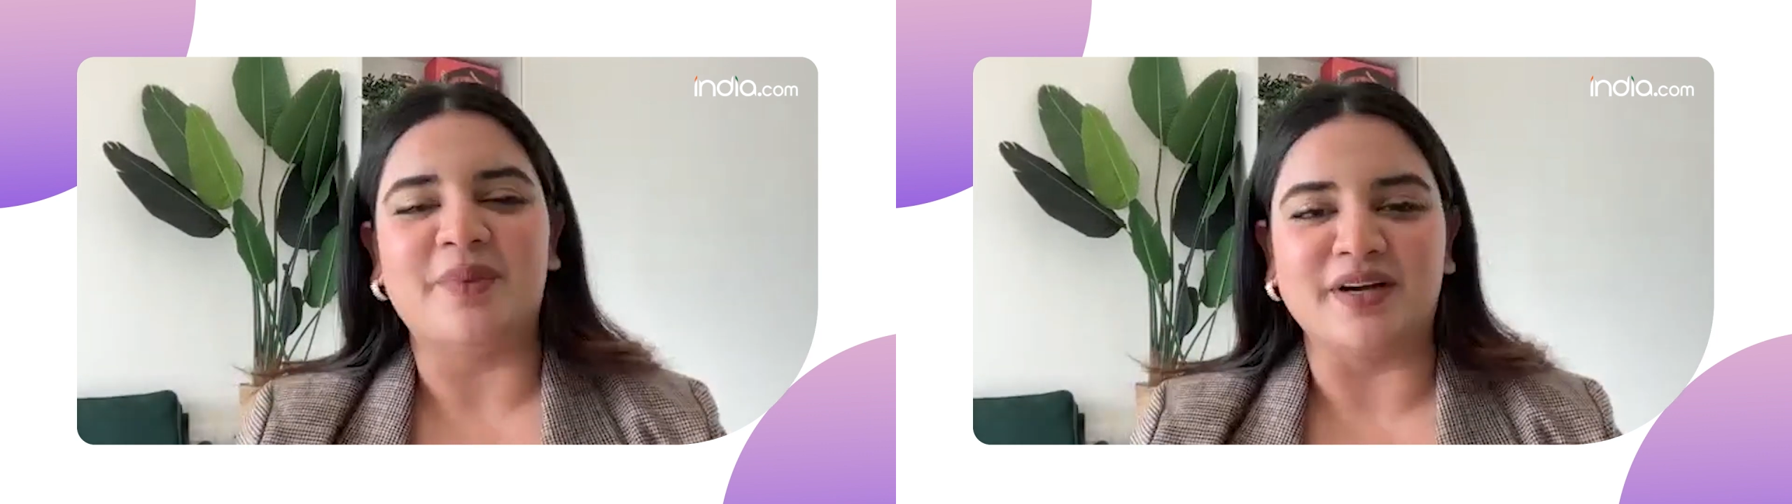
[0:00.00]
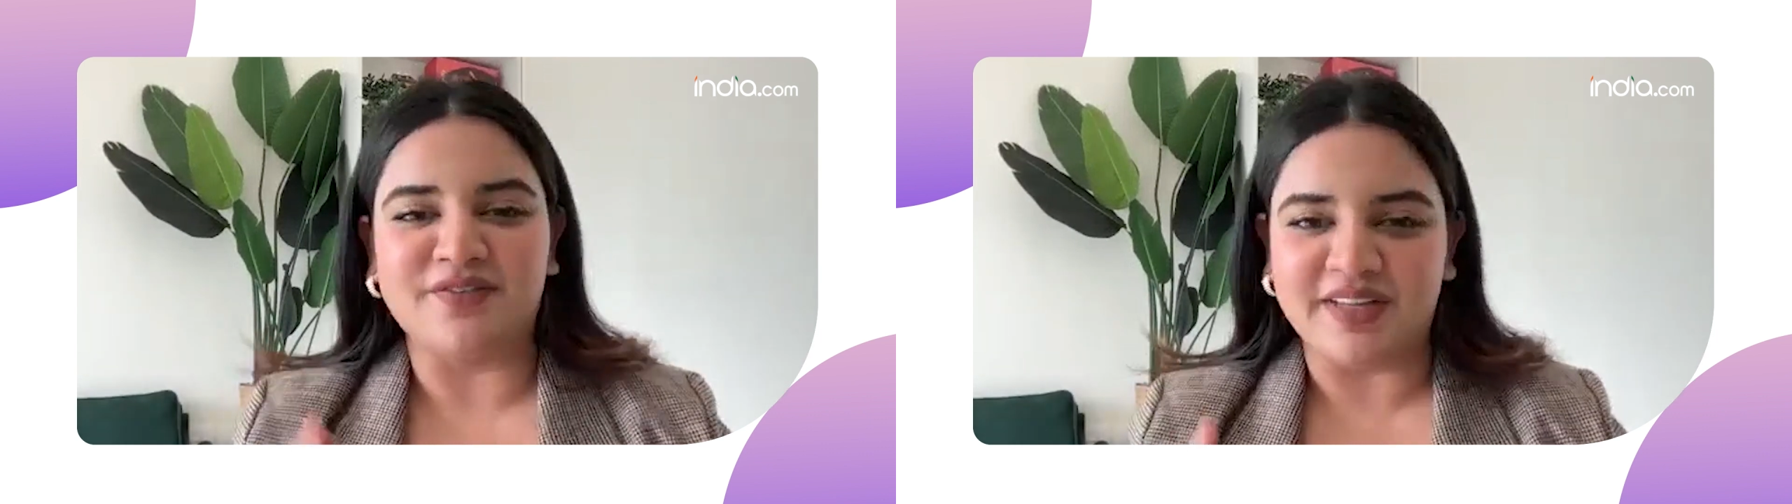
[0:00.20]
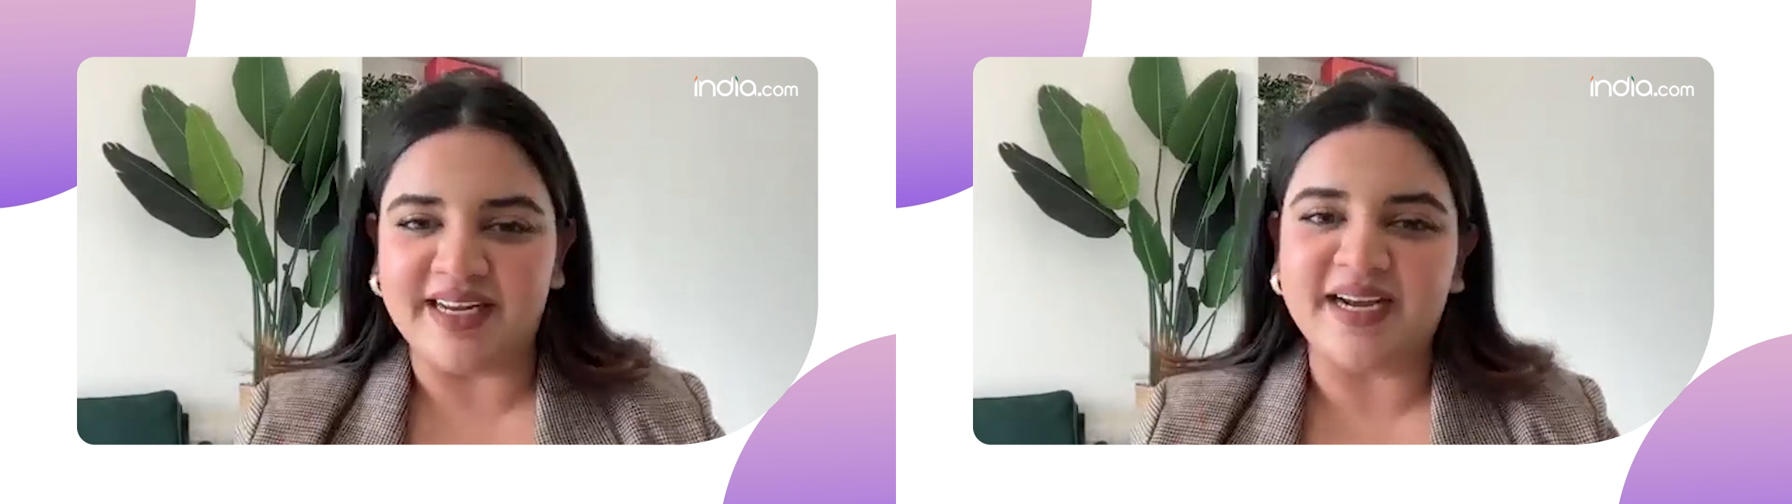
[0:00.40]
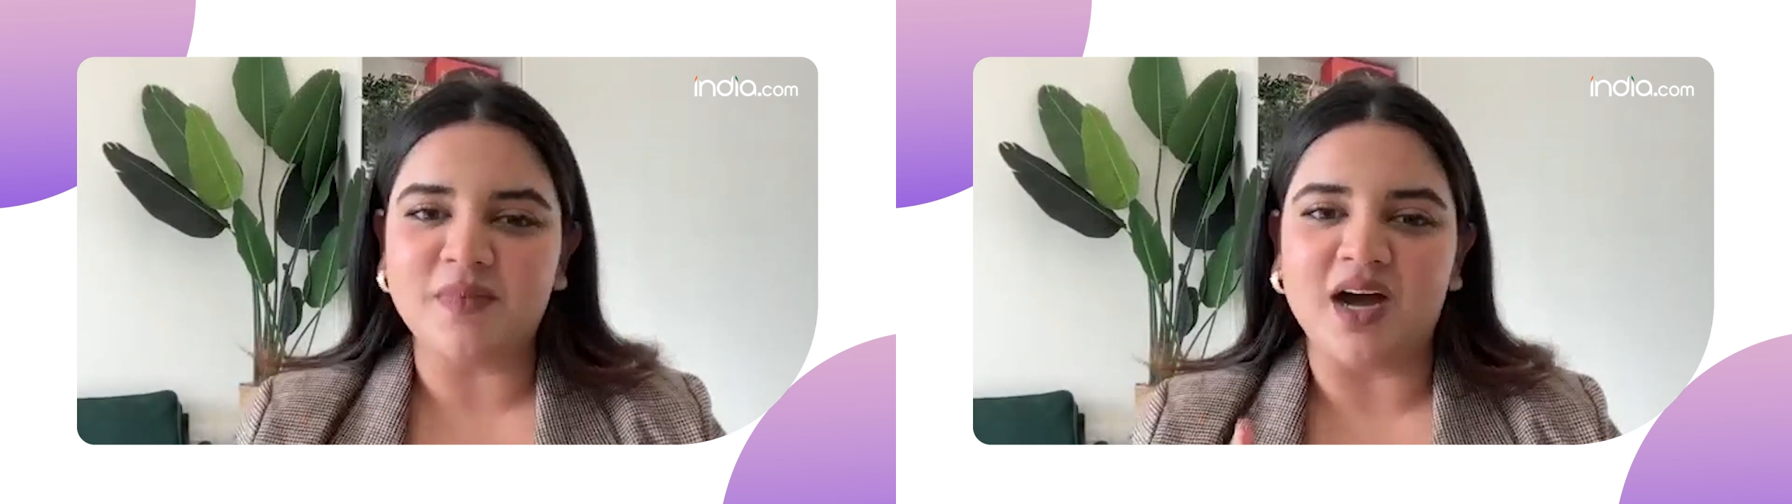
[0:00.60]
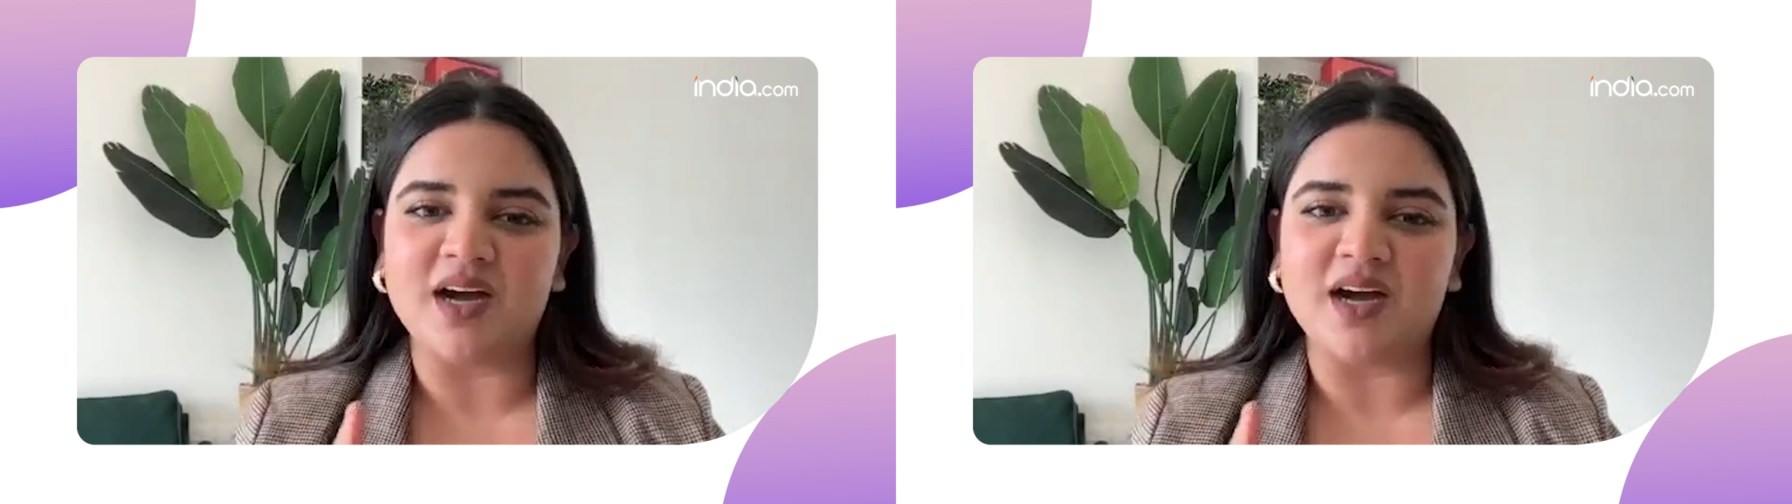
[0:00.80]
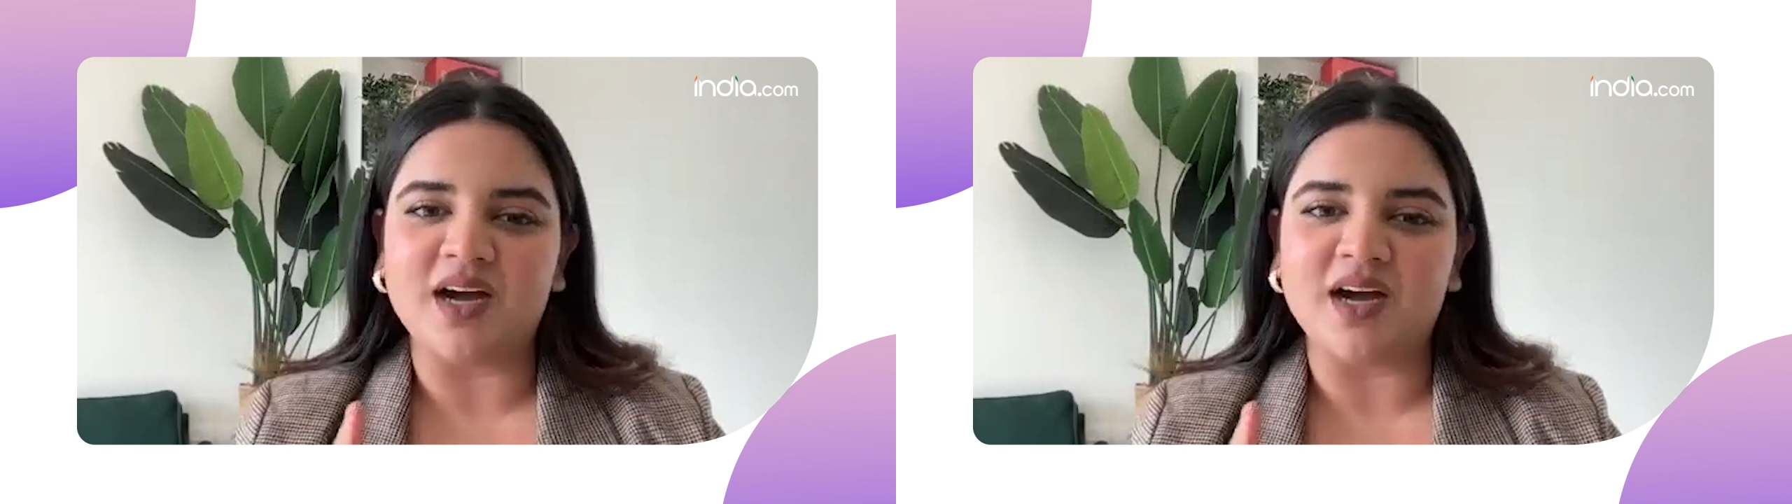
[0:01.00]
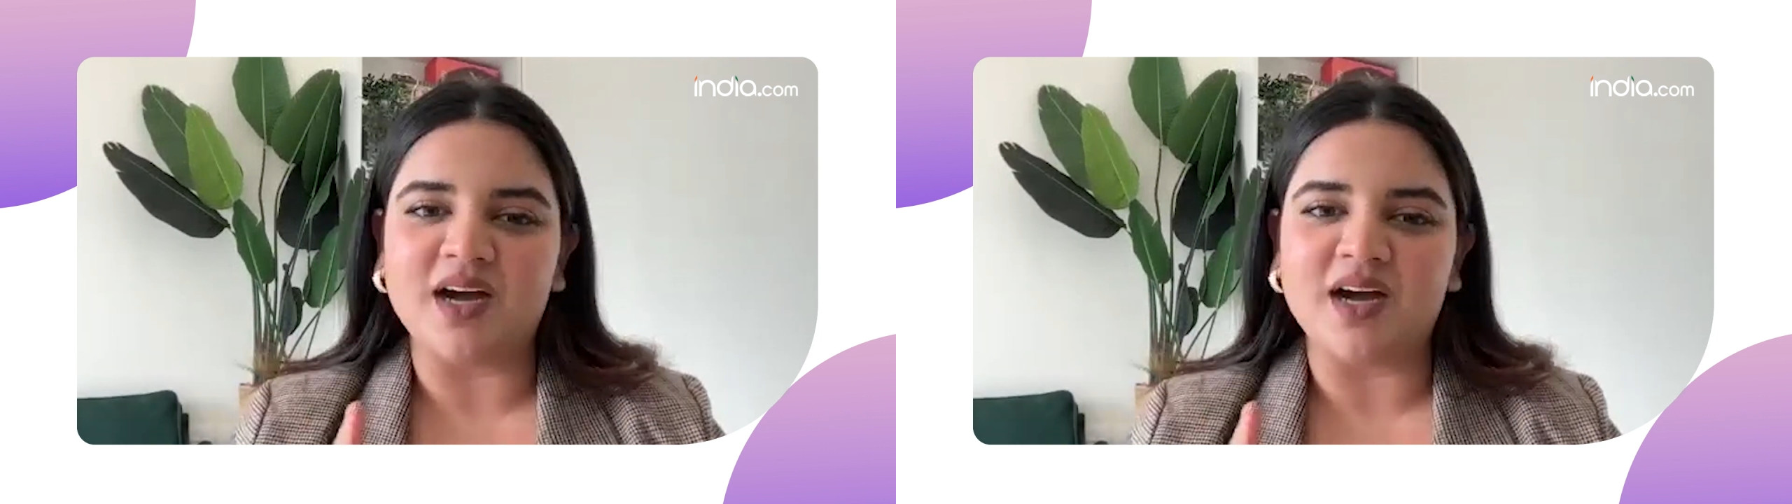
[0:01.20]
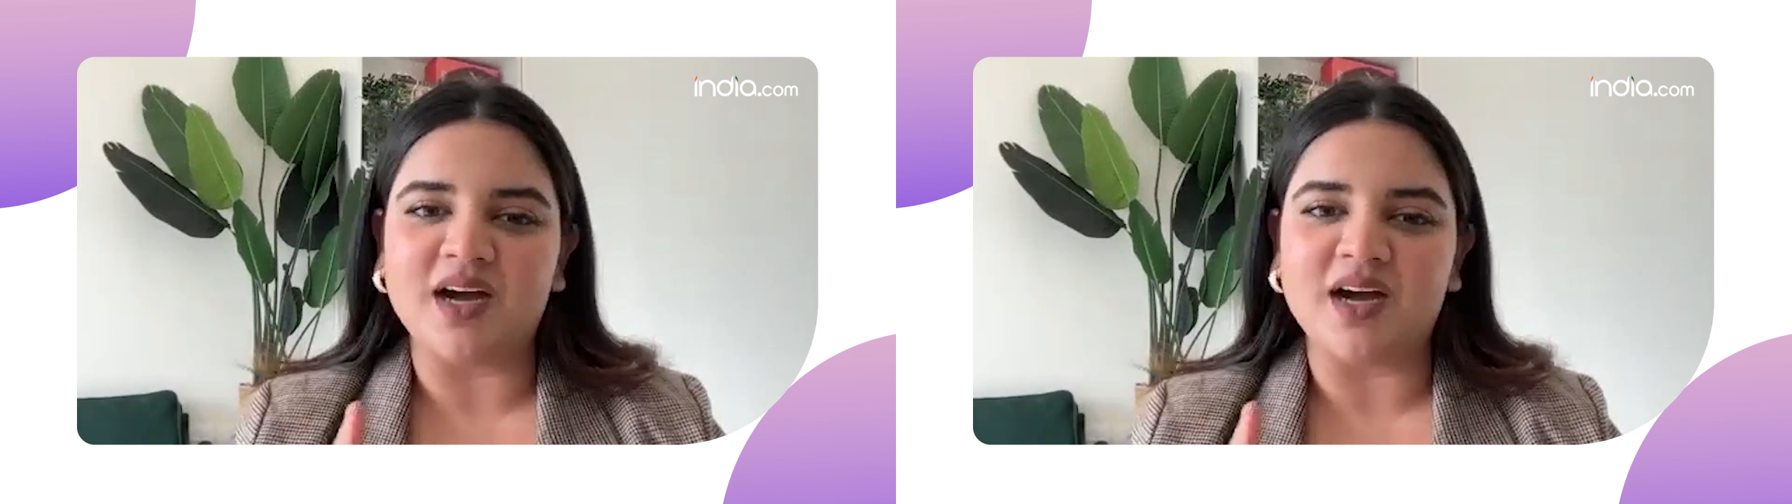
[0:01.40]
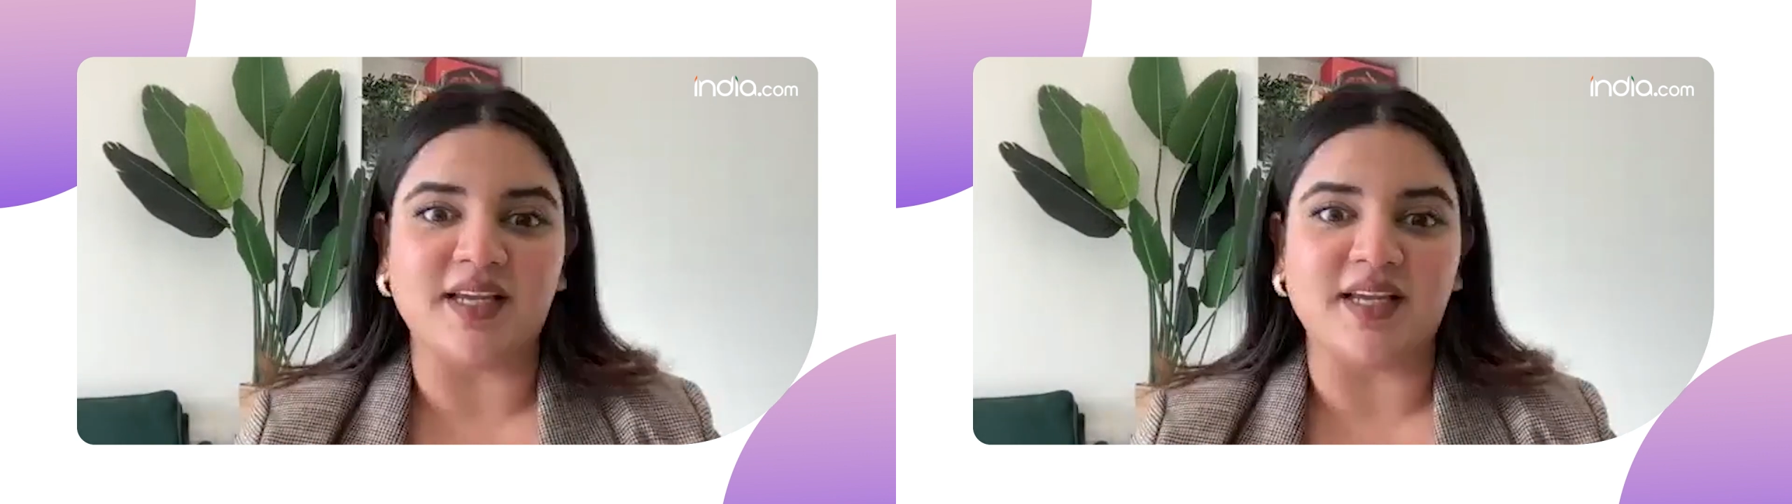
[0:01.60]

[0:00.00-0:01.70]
but affiliate marketing is also